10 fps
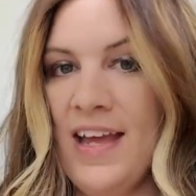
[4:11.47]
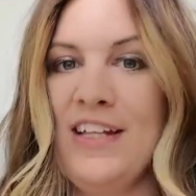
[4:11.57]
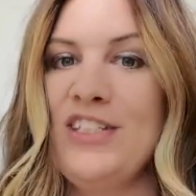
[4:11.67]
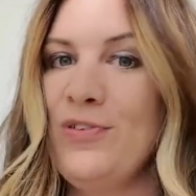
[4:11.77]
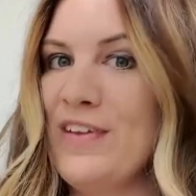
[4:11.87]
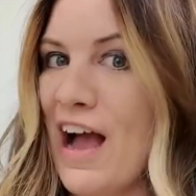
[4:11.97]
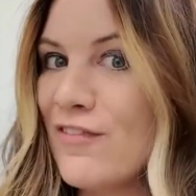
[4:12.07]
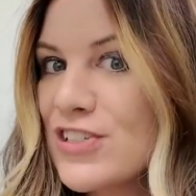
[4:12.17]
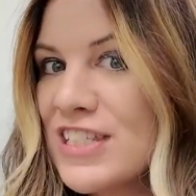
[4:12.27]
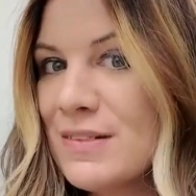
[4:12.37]
And so now
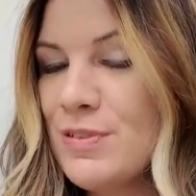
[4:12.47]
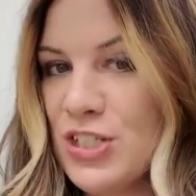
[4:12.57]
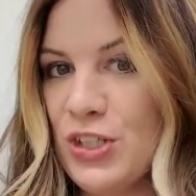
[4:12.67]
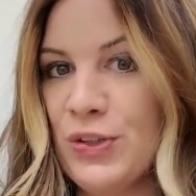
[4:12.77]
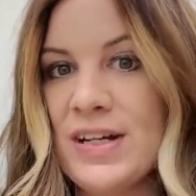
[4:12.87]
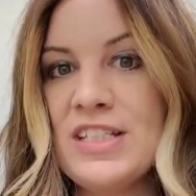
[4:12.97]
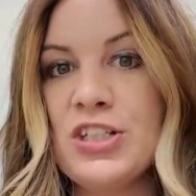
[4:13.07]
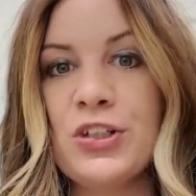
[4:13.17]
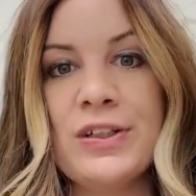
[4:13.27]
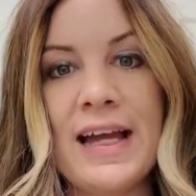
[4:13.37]
for step two is to
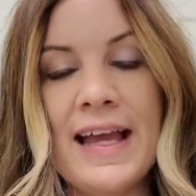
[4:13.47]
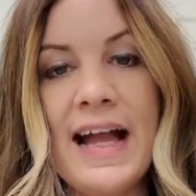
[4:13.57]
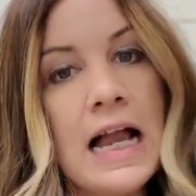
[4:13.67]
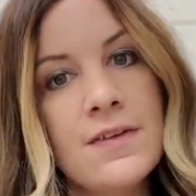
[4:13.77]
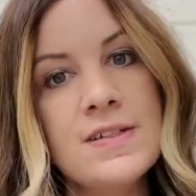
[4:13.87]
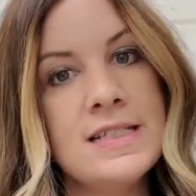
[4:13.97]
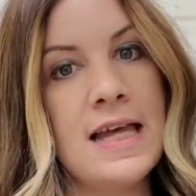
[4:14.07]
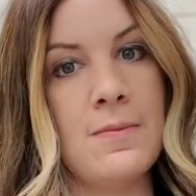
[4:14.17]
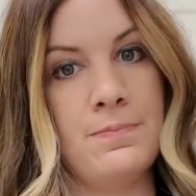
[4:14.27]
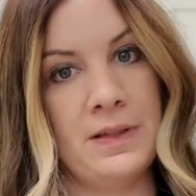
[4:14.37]
create kind of a
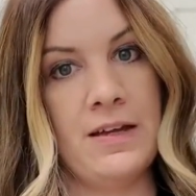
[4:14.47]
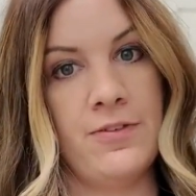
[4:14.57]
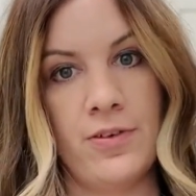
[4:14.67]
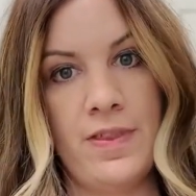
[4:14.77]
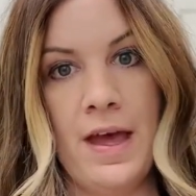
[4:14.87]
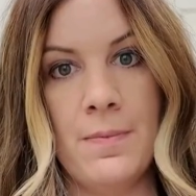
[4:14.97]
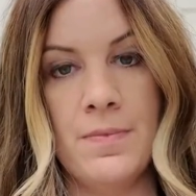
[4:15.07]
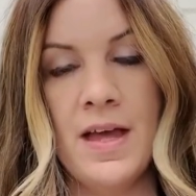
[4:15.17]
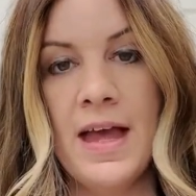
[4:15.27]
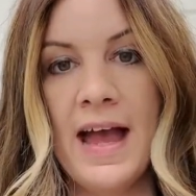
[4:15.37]
template for them,
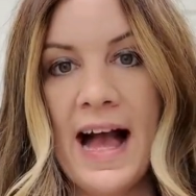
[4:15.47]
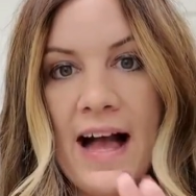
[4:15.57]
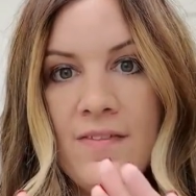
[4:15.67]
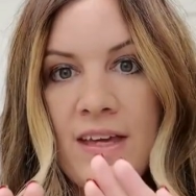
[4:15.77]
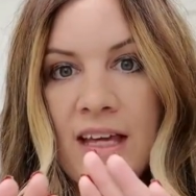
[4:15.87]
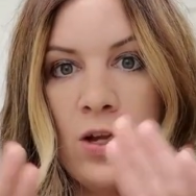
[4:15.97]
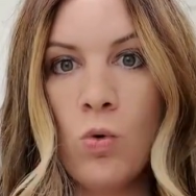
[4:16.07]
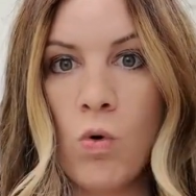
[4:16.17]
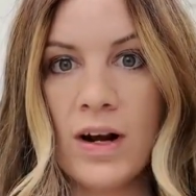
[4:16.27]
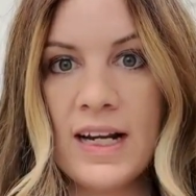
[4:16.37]
having an
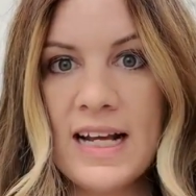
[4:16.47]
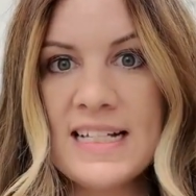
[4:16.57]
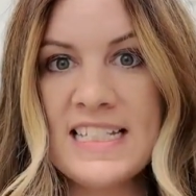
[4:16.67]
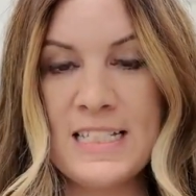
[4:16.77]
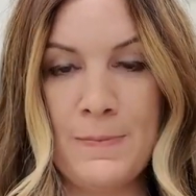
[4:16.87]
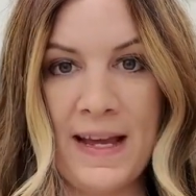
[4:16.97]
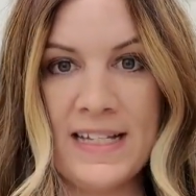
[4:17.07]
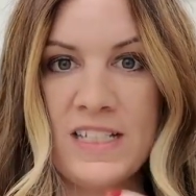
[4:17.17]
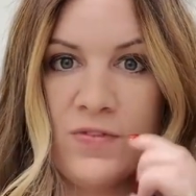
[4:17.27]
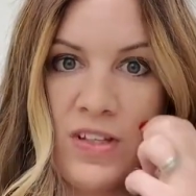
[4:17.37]
organized
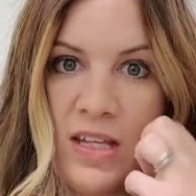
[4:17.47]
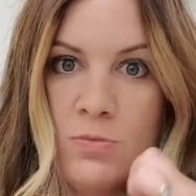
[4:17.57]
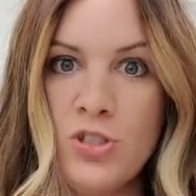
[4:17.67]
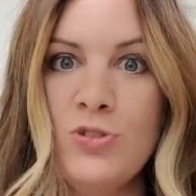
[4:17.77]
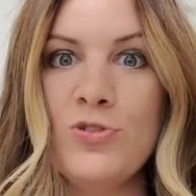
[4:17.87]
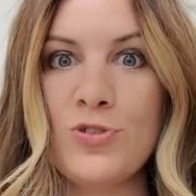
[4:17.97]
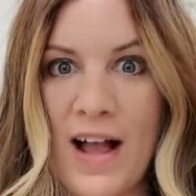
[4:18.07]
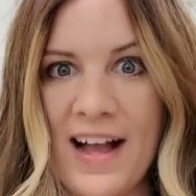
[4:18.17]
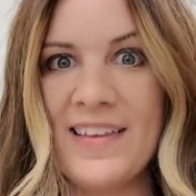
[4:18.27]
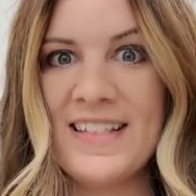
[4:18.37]
space for them to
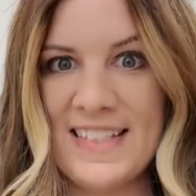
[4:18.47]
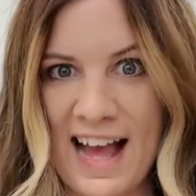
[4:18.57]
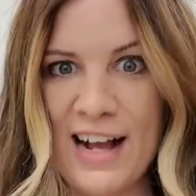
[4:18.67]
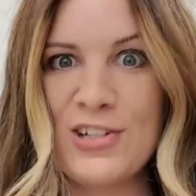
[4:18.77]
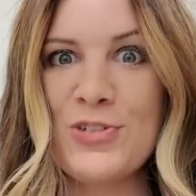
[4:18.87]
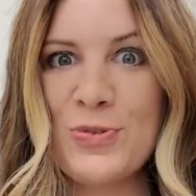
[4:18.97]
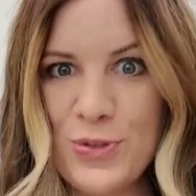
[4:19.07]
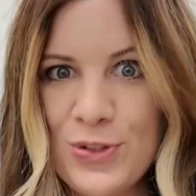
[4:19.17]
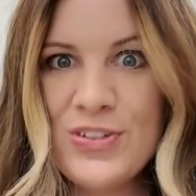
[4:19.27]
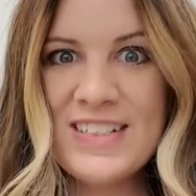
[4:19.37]
track this
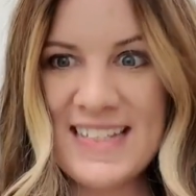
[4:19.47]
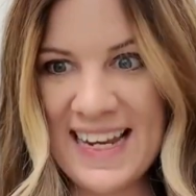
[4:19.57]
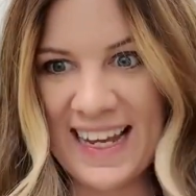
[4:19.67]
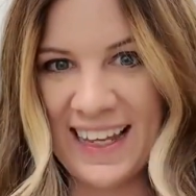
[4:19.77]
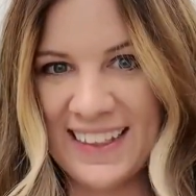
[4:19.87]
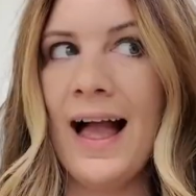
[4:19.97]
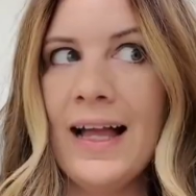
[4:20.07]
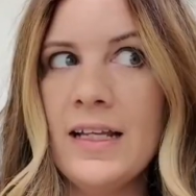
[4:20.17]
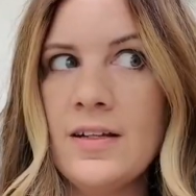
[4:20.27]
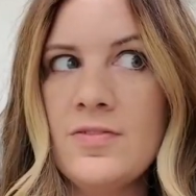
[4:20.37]
actual data,
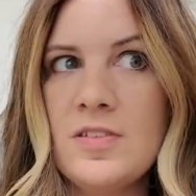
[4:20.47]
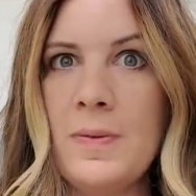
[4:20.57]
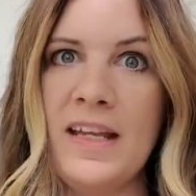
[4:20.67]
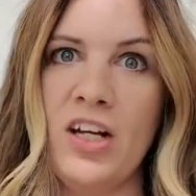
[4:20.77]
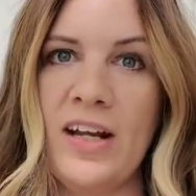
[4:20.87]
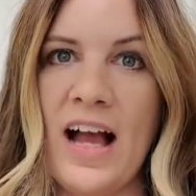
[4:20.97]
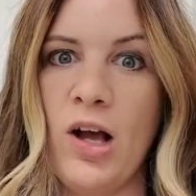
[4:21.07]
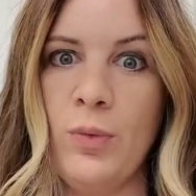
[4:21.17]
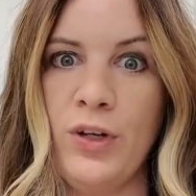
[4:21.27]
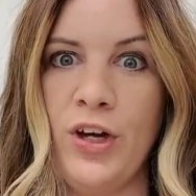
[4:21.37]
kind of depending on how
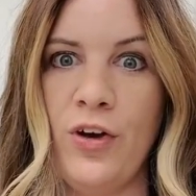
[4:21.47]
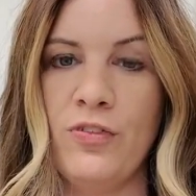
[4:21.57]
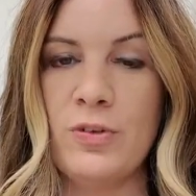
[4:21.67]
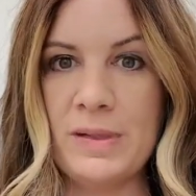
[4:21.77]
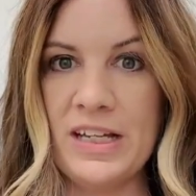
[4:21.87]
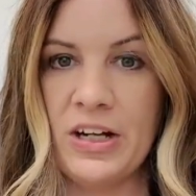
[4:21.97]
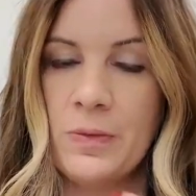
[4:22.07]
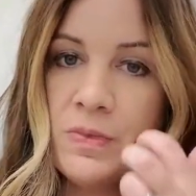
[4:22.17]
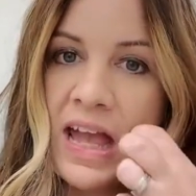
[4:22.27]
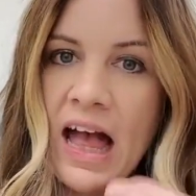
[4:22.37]
I would go from here.
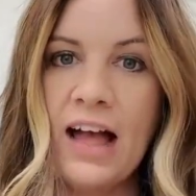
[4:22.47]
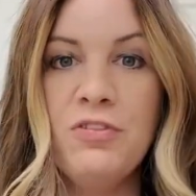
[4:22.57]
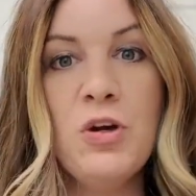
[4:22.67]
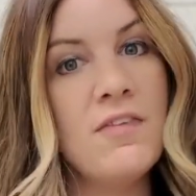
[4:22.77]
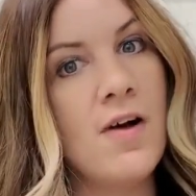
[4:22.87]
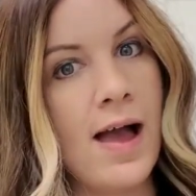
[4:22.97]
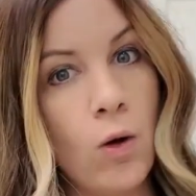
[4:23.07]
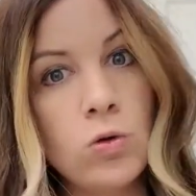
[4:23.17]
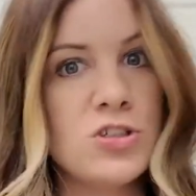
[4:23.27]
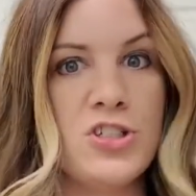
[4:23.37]
If you have
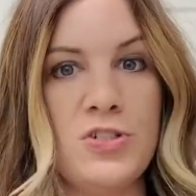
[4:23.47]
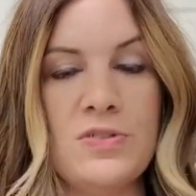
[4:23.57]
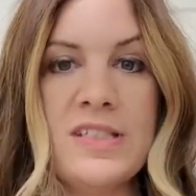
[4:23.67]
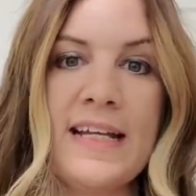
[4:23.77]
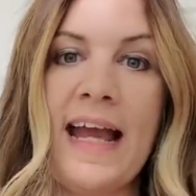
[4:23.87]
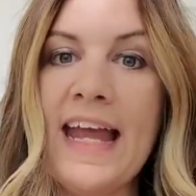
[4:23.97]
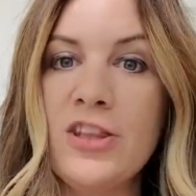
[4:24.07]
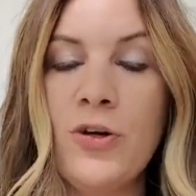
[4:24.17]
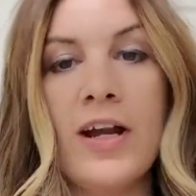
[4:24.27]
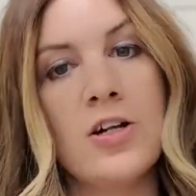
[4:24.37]
older students, like
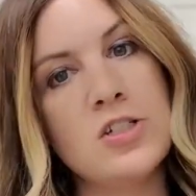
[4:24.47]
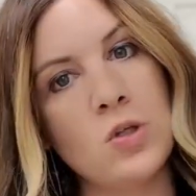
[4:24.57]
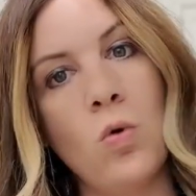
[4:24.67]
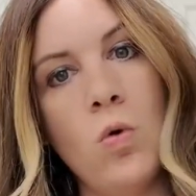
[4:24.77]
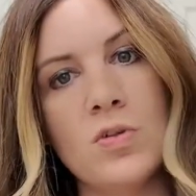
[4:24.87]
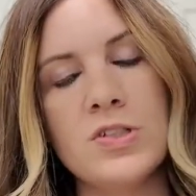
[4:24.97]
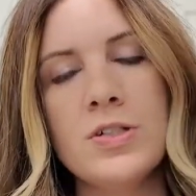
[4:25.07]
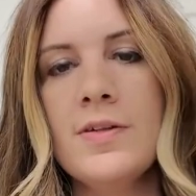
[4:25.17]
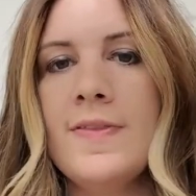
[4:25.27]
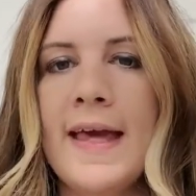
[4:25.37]
8th graders or
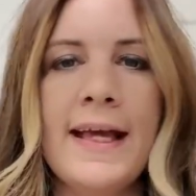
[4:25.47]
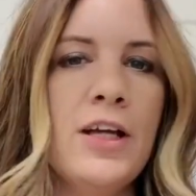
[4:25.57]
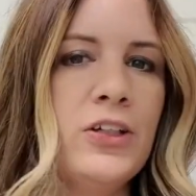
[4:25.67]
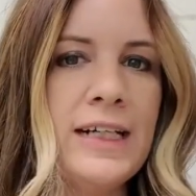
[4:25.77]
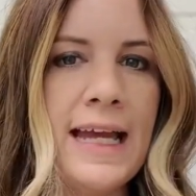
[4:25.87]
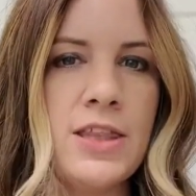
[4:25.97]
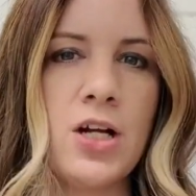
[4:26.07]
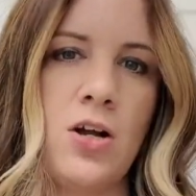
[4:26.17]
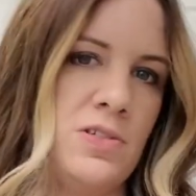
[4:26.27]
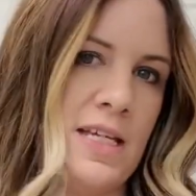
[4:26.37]
older, they can create
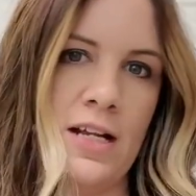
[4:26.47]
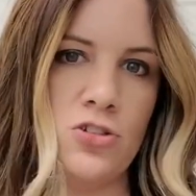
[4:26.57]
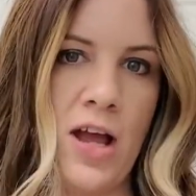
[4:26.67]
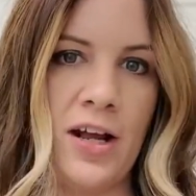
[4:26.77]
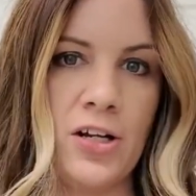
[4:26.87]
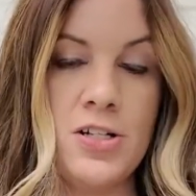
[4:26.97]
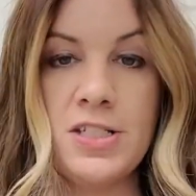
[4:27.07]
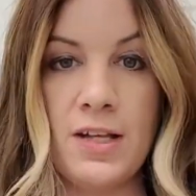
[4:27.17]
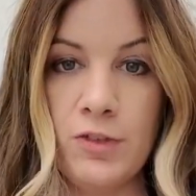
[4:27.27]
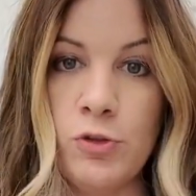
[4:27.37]
their own data trackers
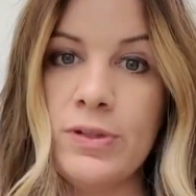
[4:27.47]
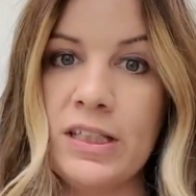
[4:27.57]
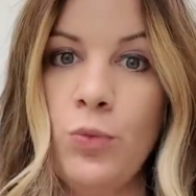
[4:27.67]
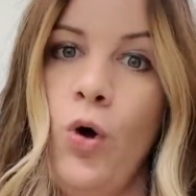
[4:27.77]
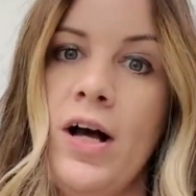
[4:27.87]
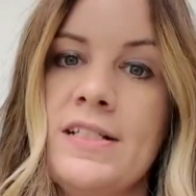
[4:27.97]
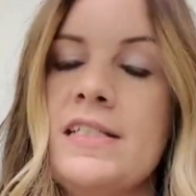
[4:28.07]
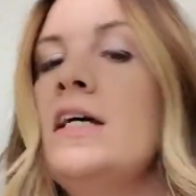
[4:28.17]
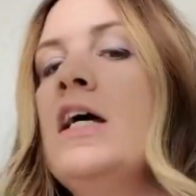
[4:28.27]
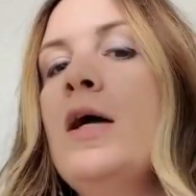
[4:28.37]
if you really want.
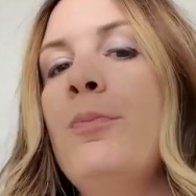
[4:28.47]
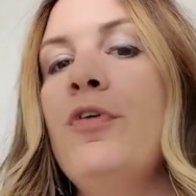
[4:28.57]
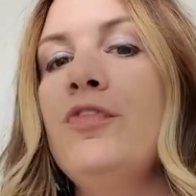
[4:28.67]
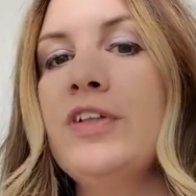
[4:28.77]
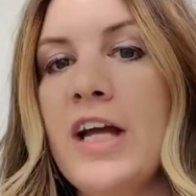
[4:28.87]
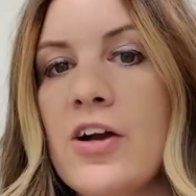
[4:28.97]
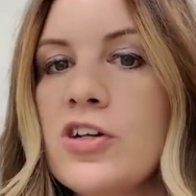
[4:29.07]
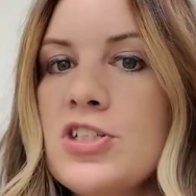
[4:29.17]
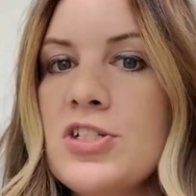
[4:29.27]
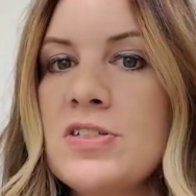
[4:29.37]
But for younger
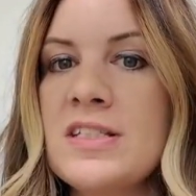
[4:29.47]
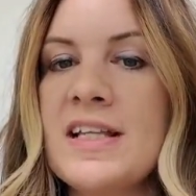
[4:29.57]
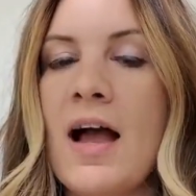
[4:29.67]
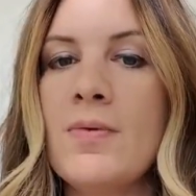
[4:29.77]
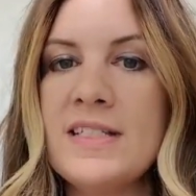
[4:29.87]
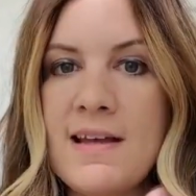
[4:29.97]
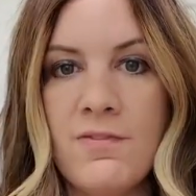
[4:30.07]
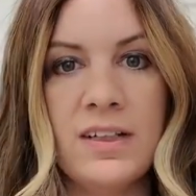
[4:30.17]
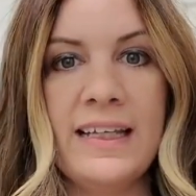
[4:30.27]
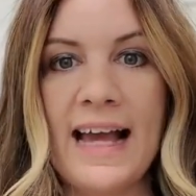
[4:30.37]
students, I would
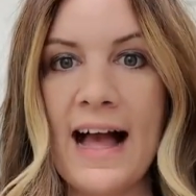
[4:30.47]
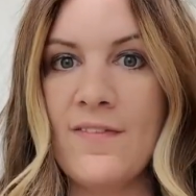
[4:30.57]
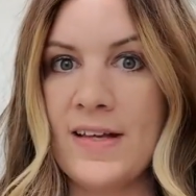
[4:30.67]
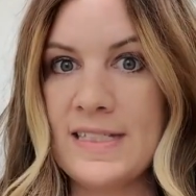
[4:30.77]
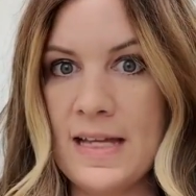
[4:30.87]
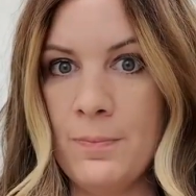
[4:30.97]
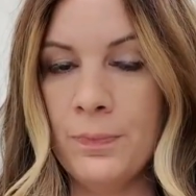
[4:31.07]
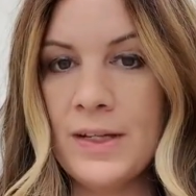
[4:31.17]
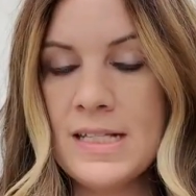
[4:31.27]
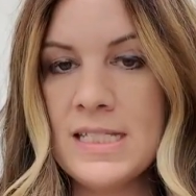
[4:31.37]
definitely have a
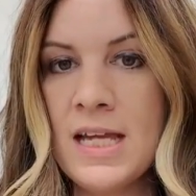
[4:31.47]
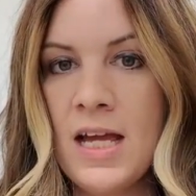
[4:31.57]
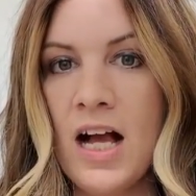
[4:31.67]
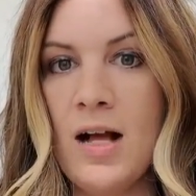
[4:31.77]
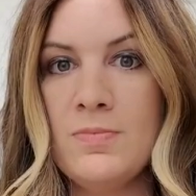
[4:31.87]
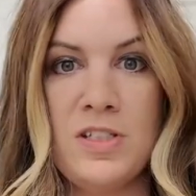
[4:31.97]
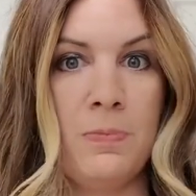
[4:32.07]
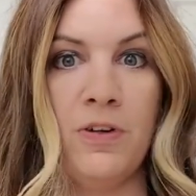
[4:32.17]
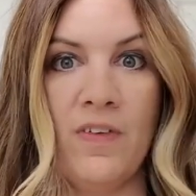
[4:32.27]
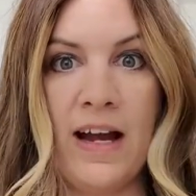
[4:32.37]
template to
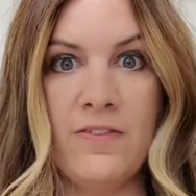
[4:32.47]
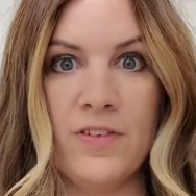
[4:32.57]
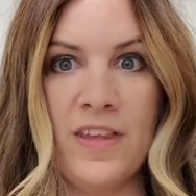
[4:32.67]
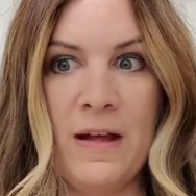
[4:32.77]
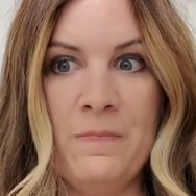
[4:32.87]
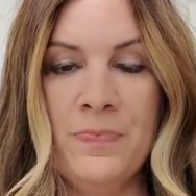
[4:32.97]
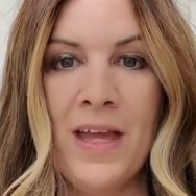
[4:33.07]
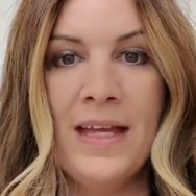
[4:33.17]
provide for them.